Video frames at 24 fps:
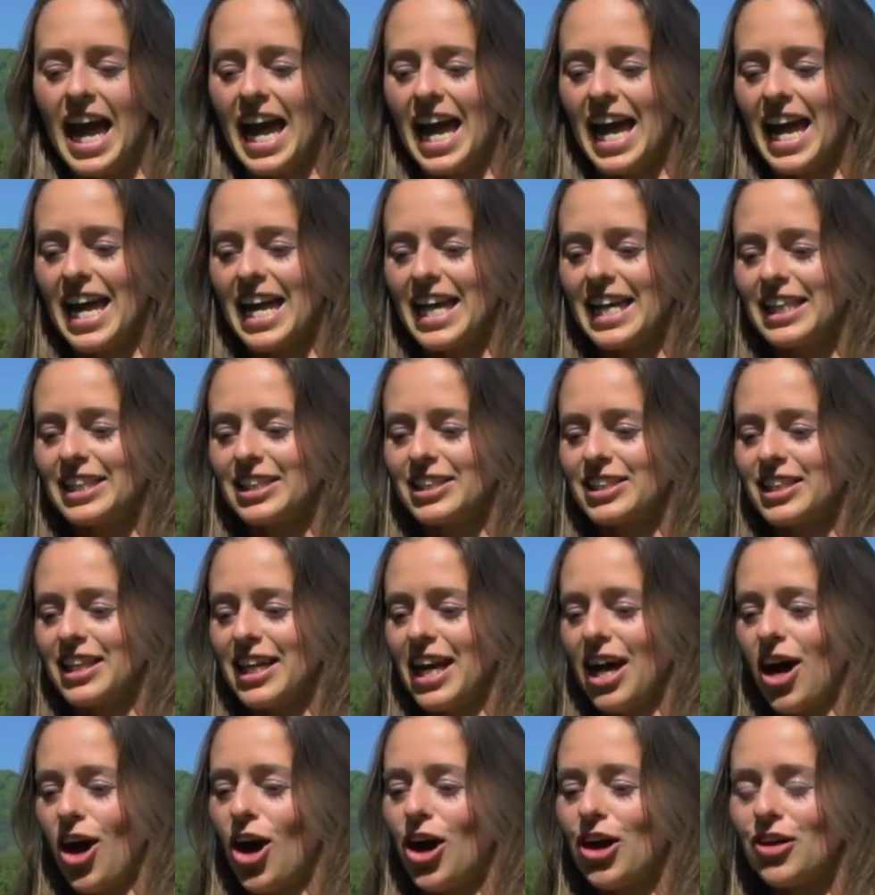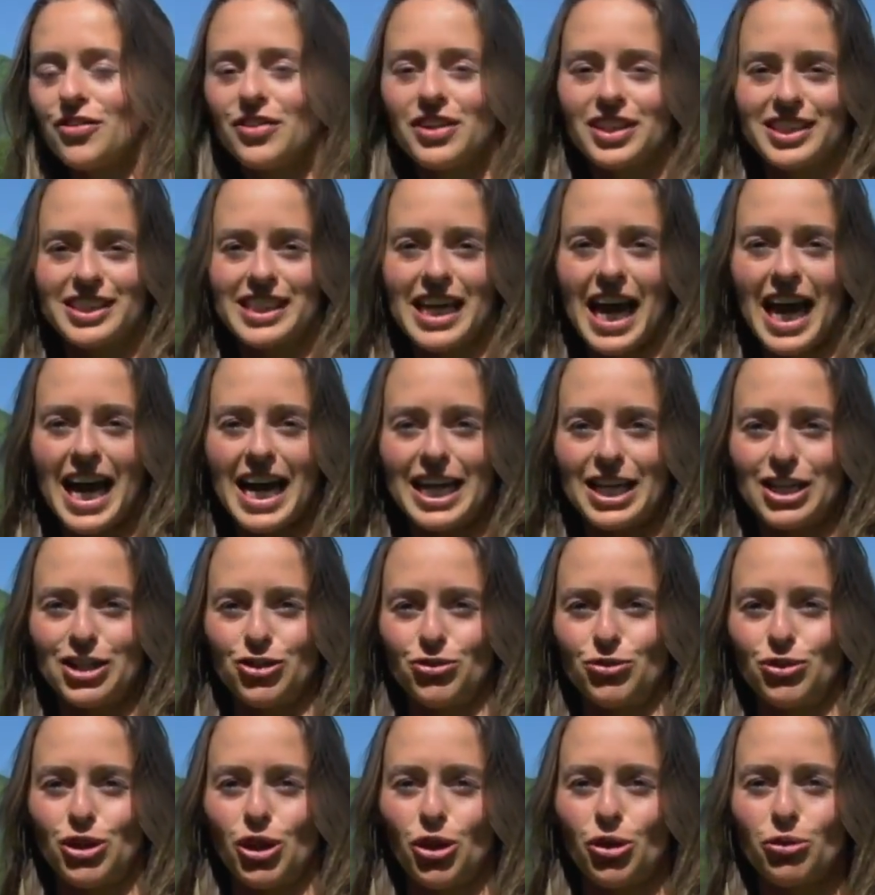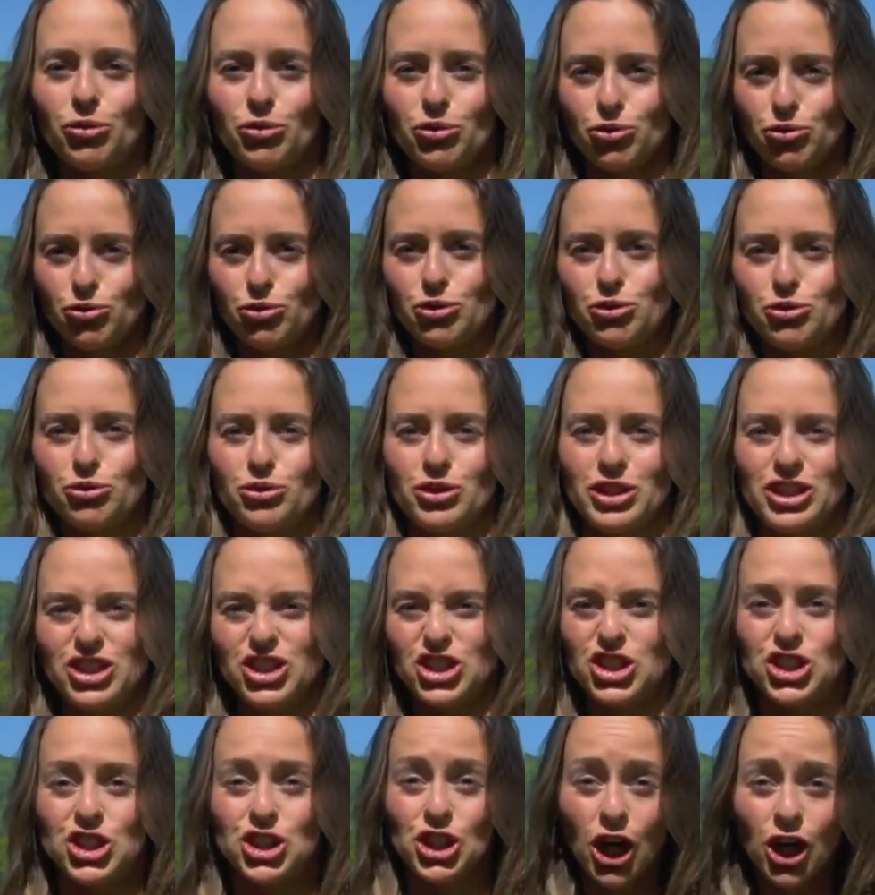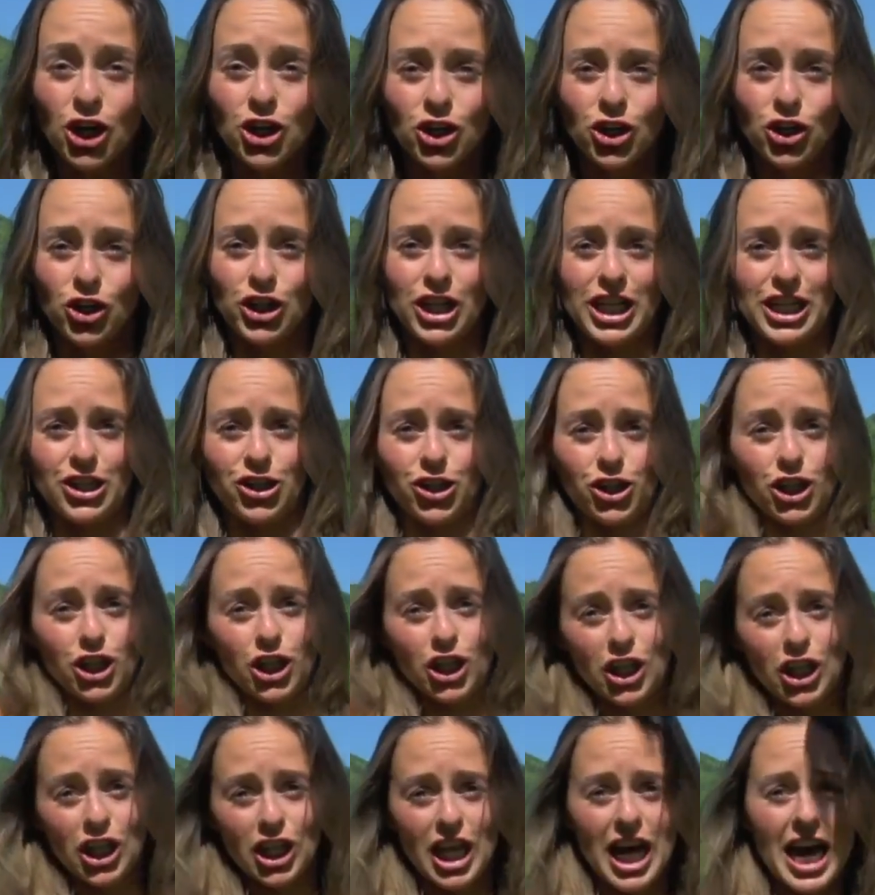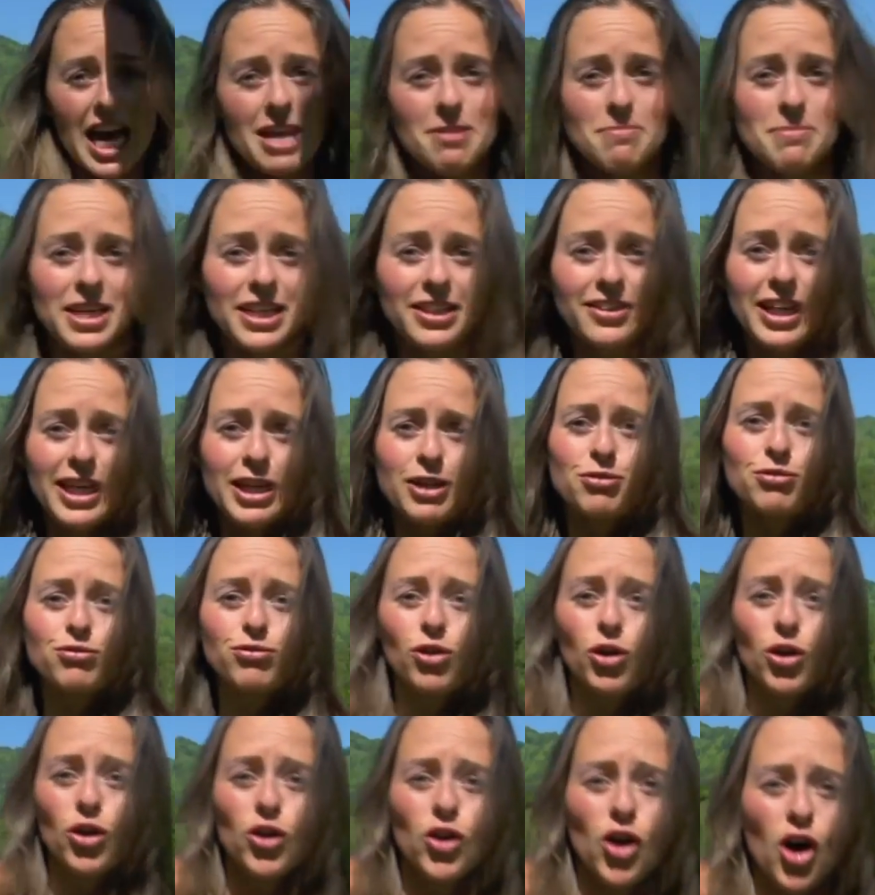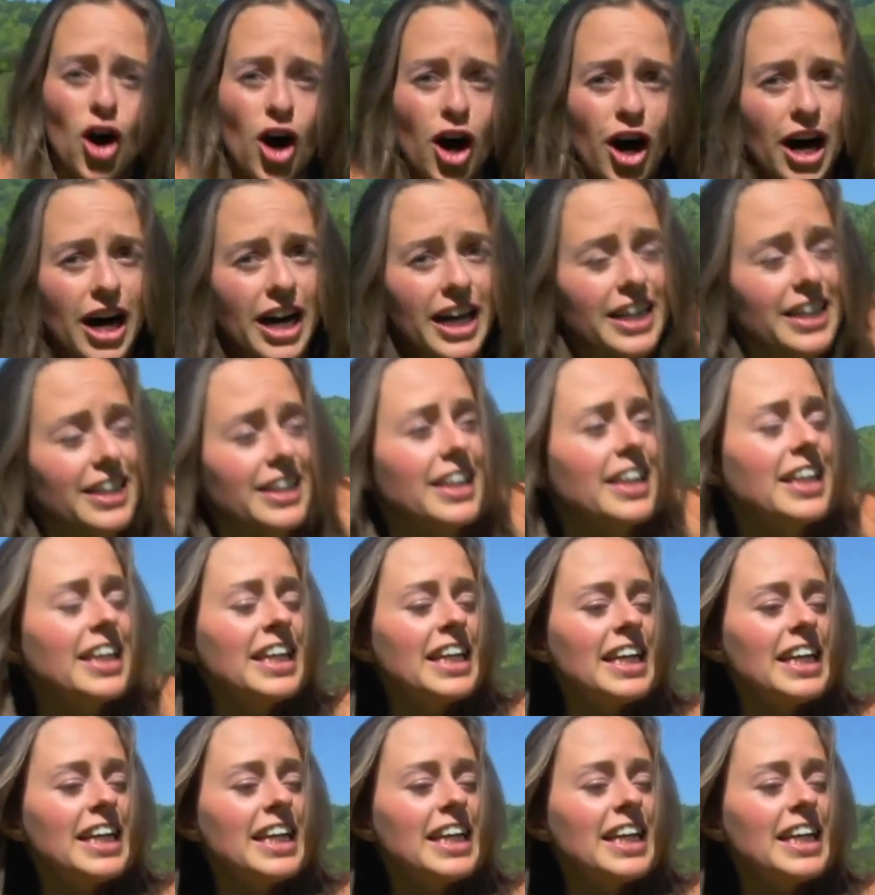And on this hike, you go through this jungle and you're climbing like full on